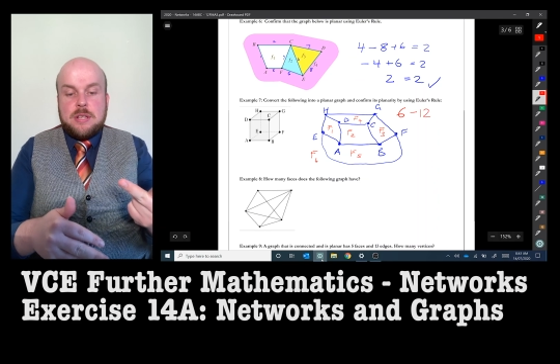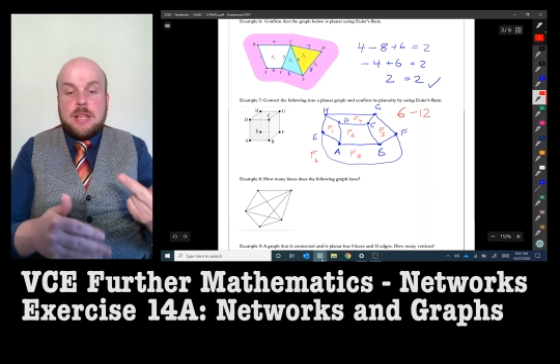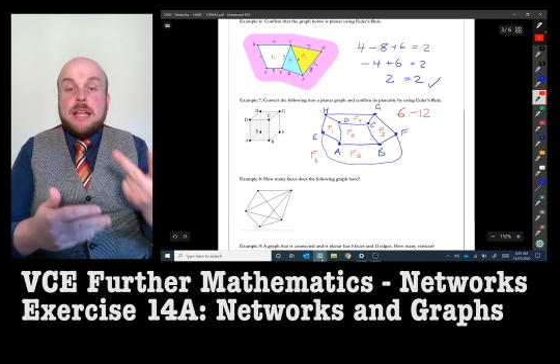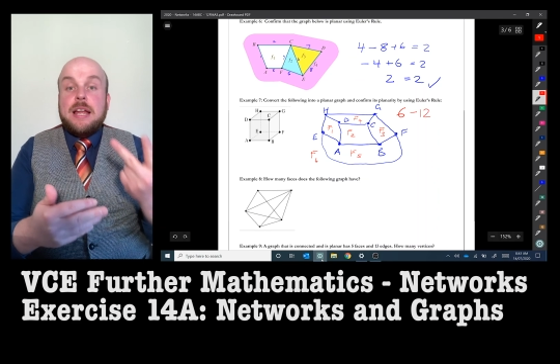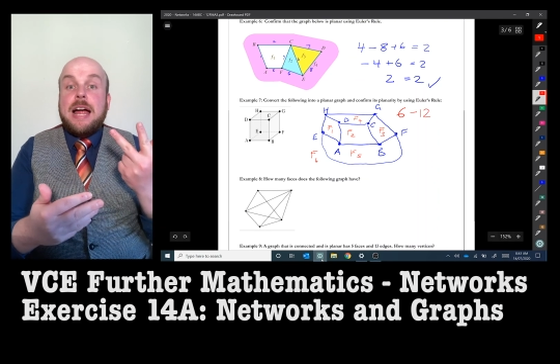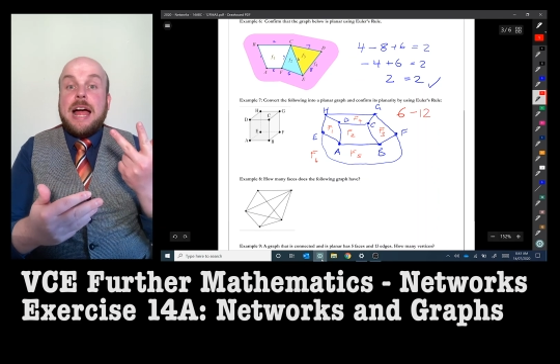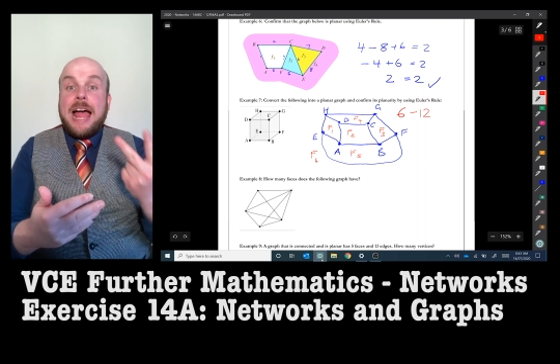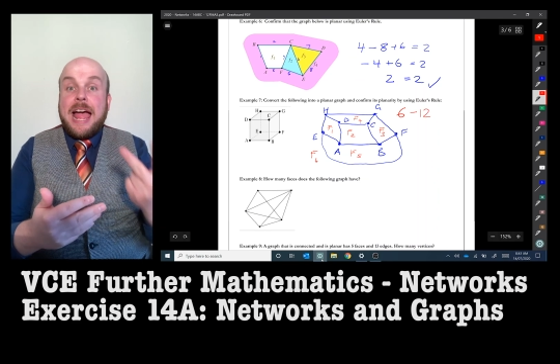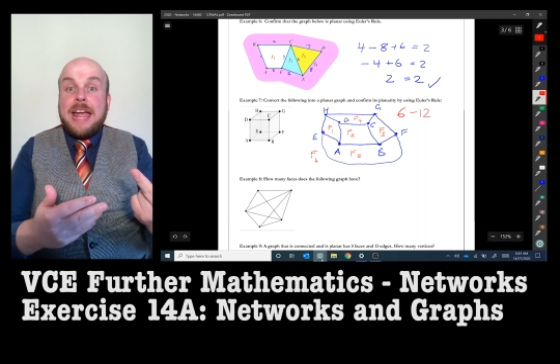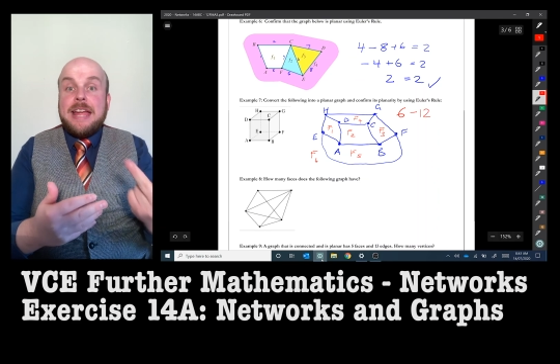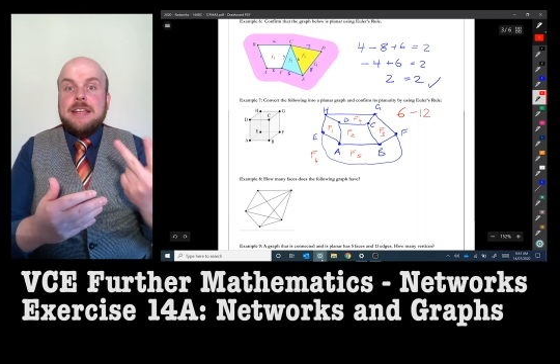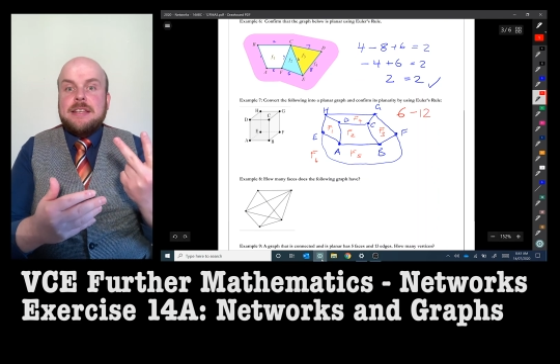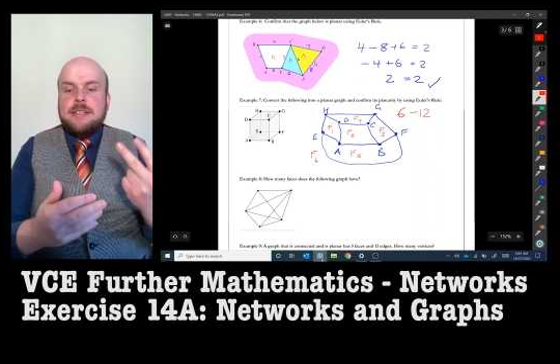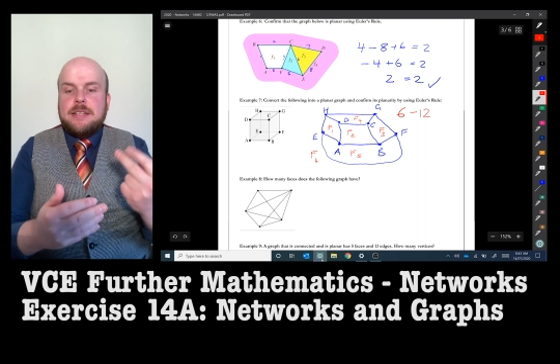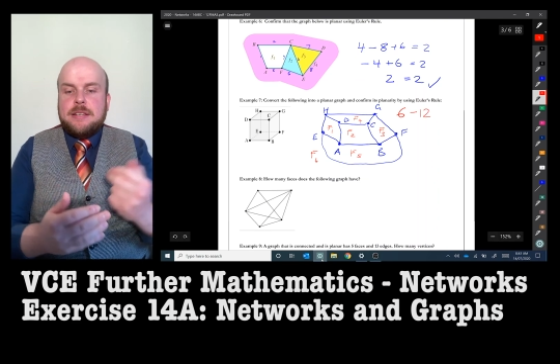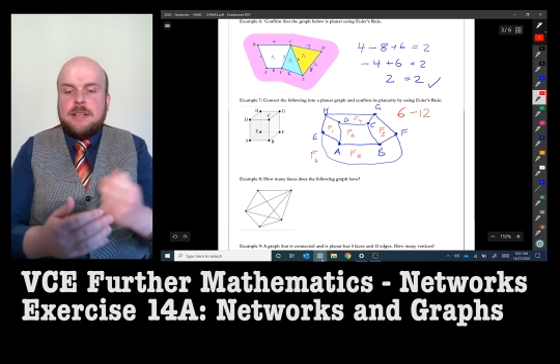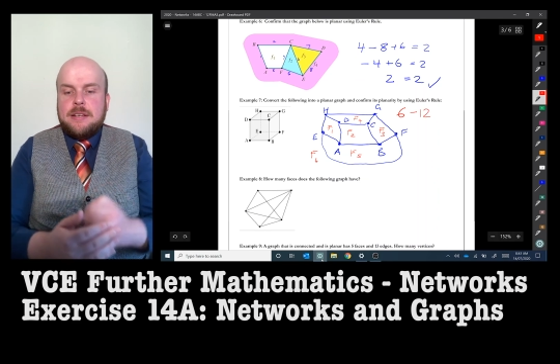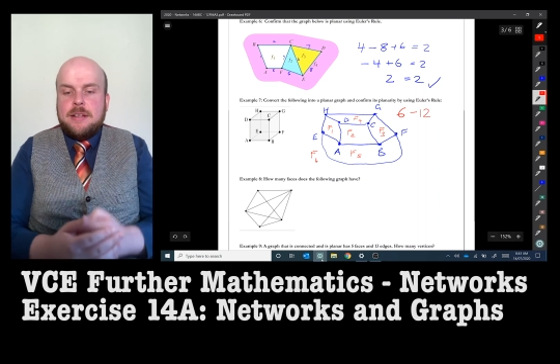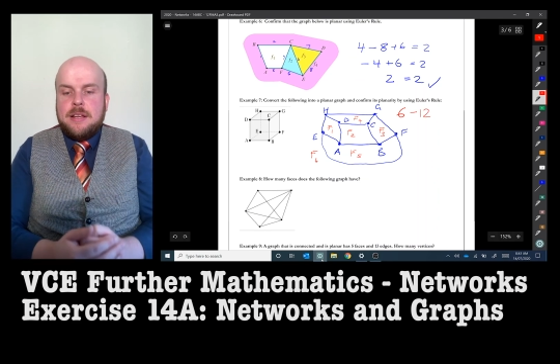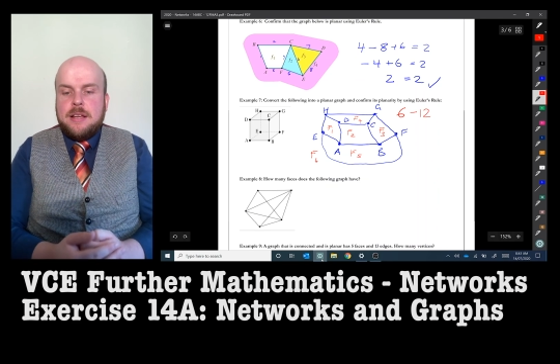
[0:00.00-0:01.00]
There are
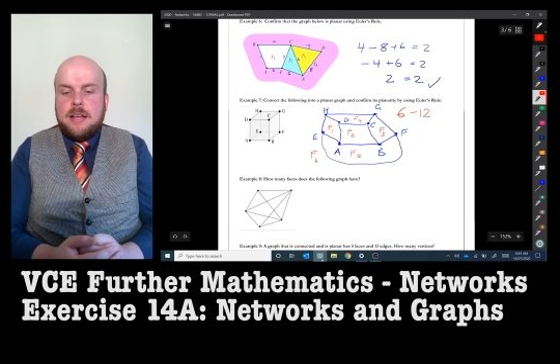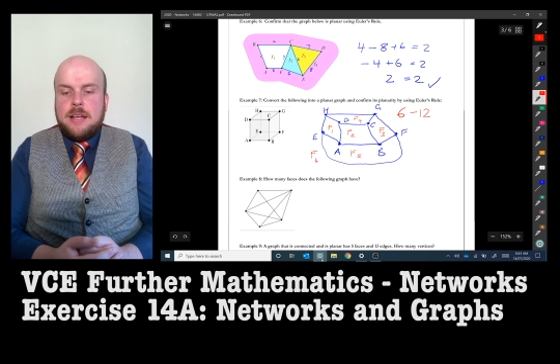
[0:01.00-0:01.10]
eight